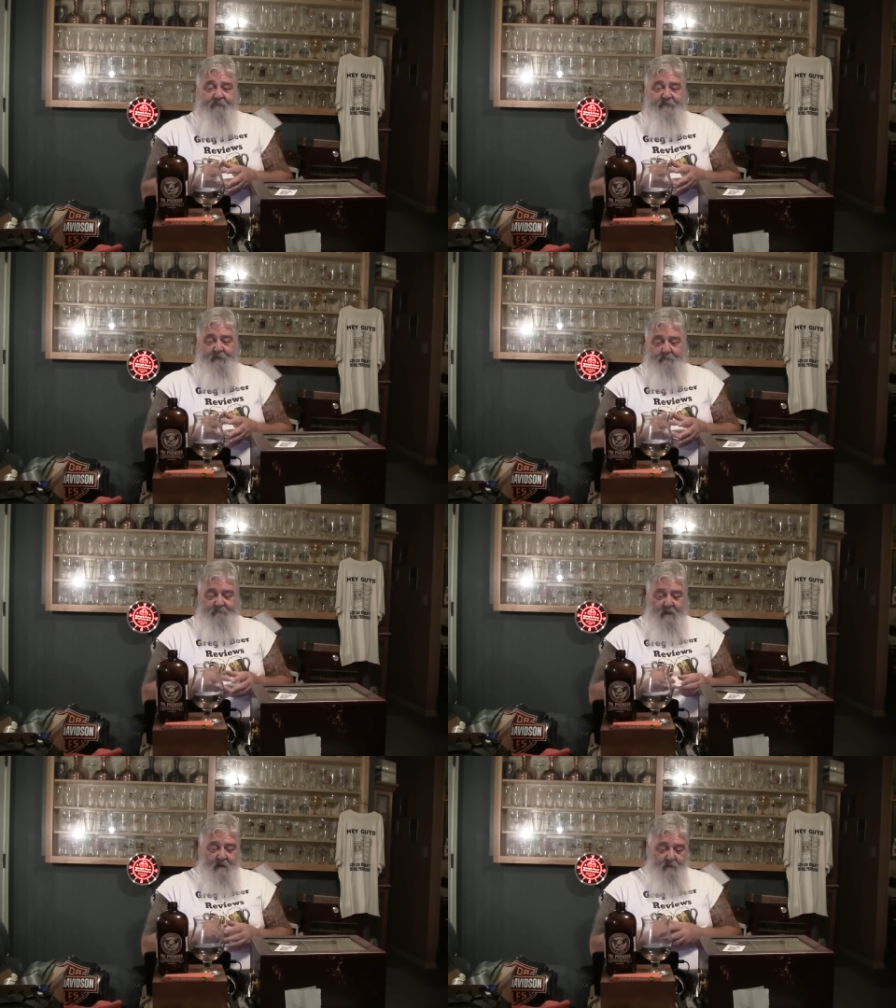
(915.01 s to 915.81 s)
So
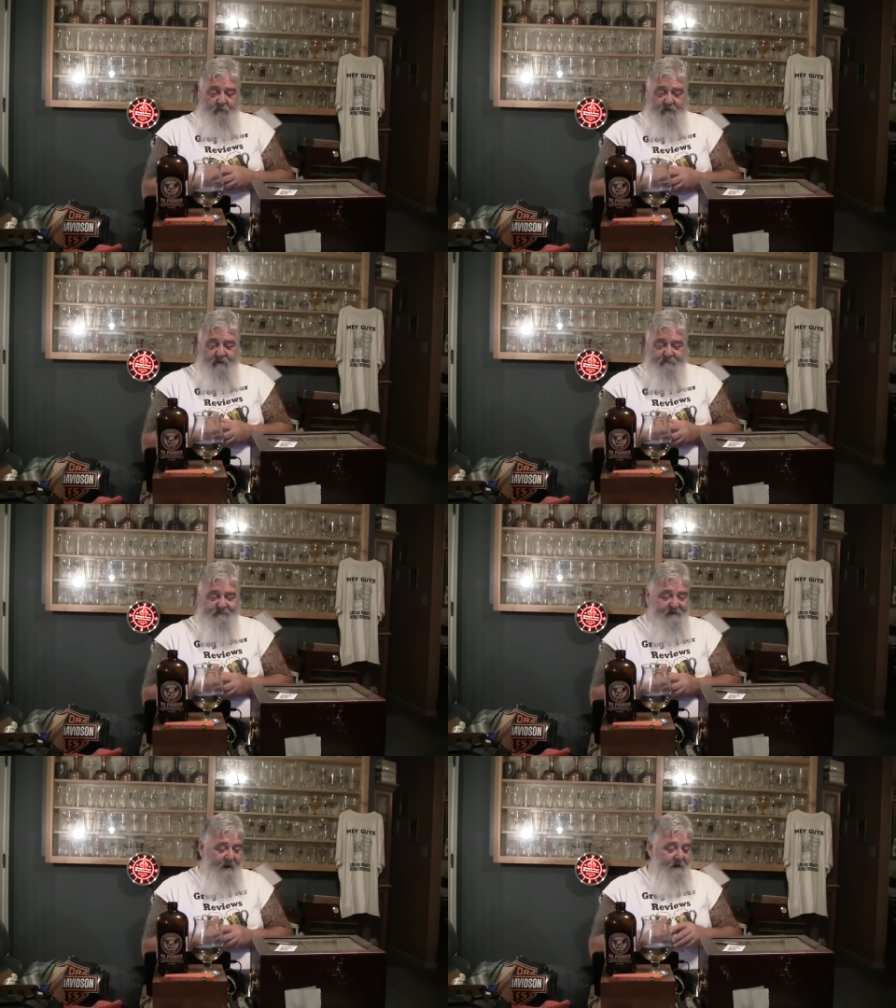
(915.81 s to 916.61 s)
we're going to leave it
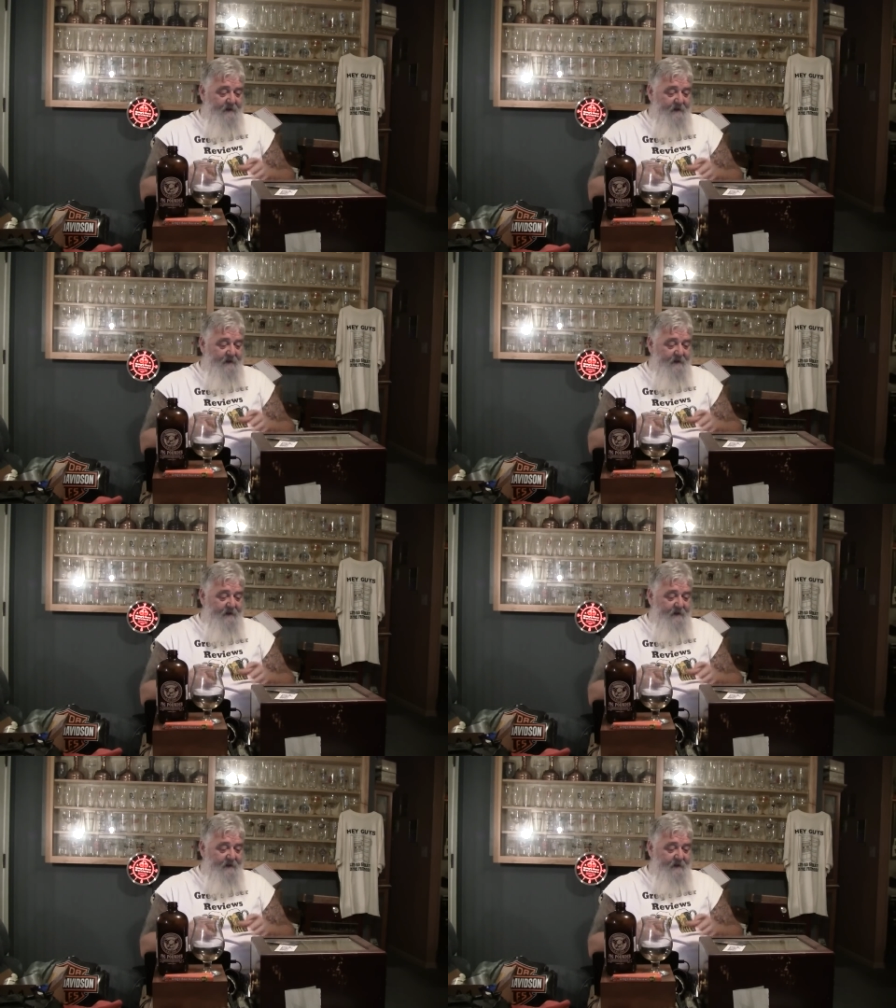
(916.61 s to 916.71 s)
at that.